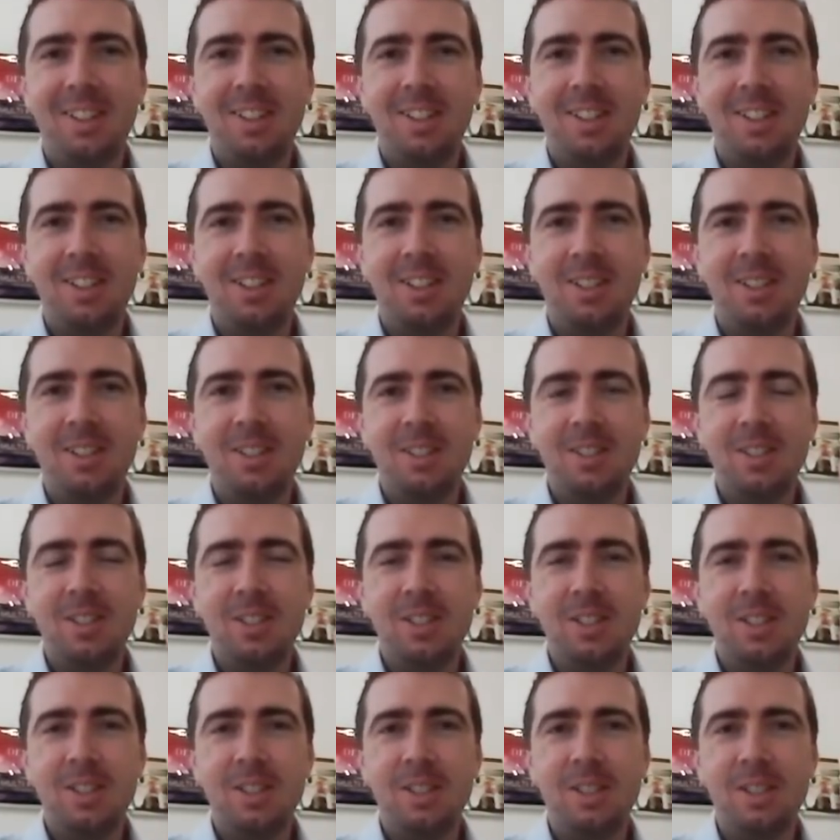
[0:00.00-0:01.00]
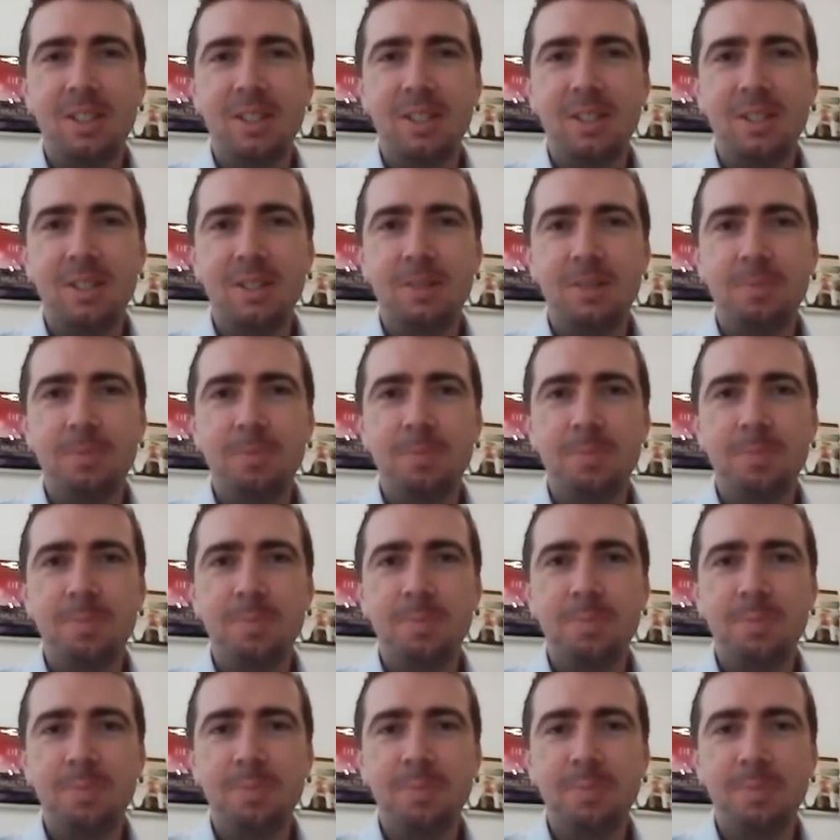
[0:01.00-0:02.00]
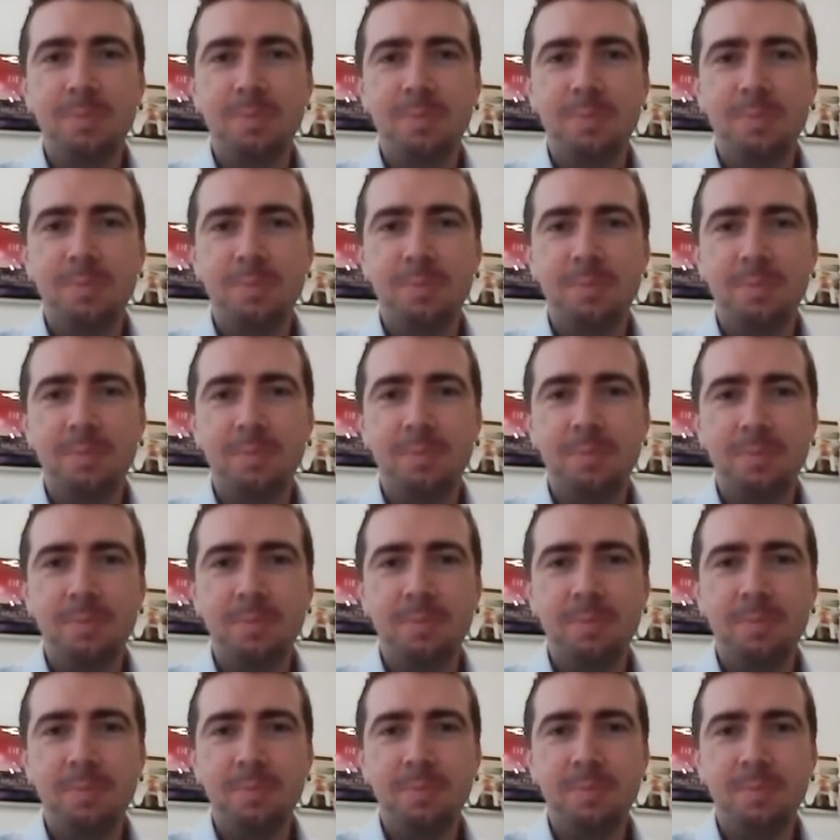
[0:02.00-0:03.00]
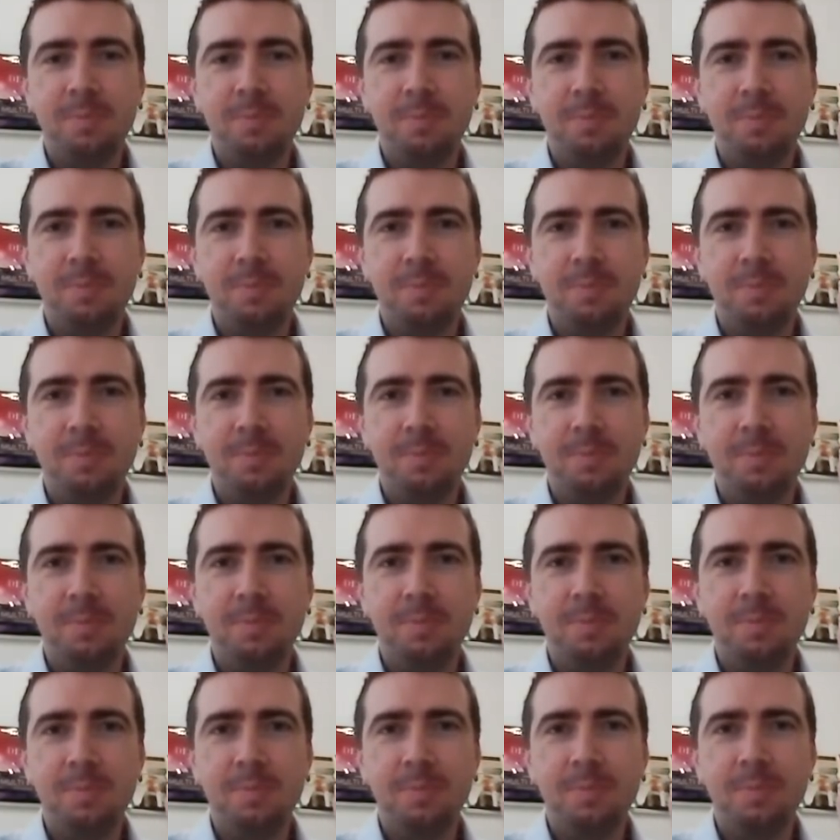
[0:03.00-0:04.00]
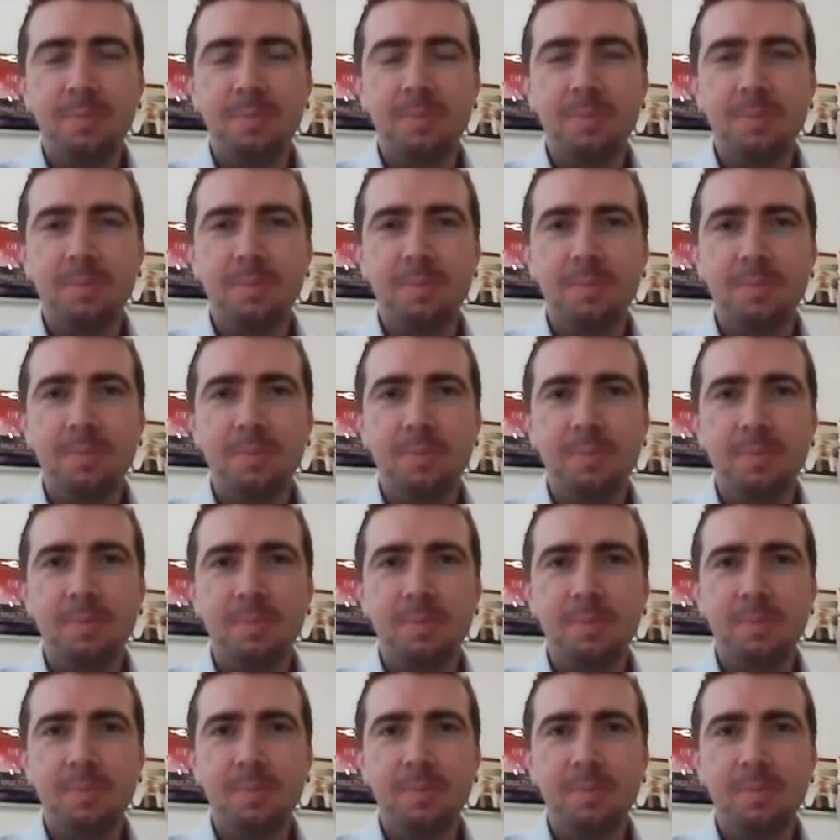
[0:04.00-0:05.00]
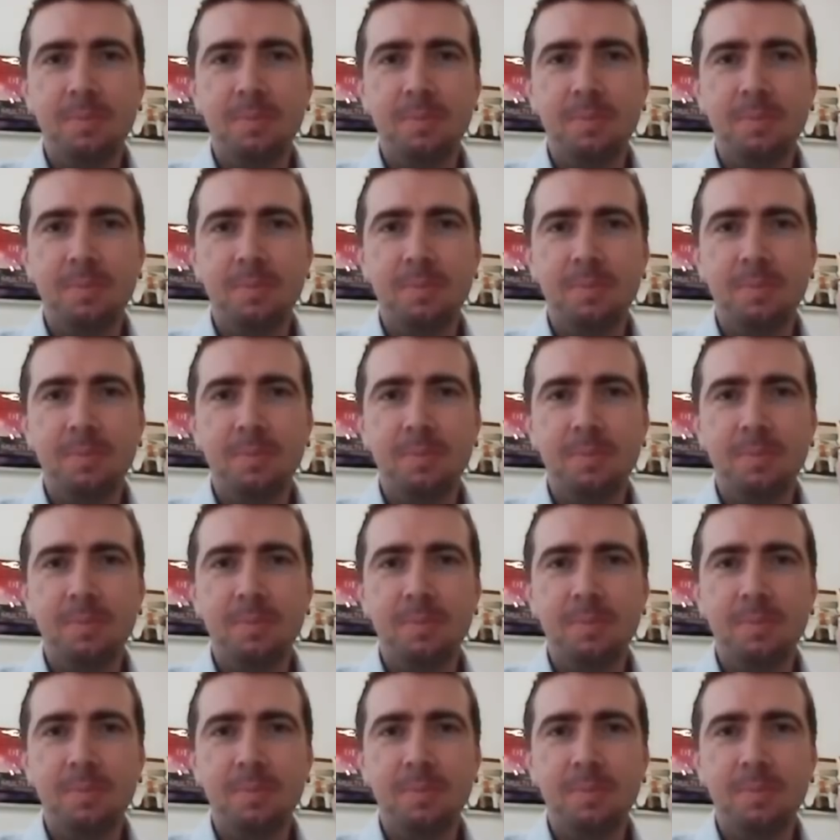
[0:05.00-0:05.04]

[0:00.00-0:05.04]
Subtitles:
This person isn't speaking.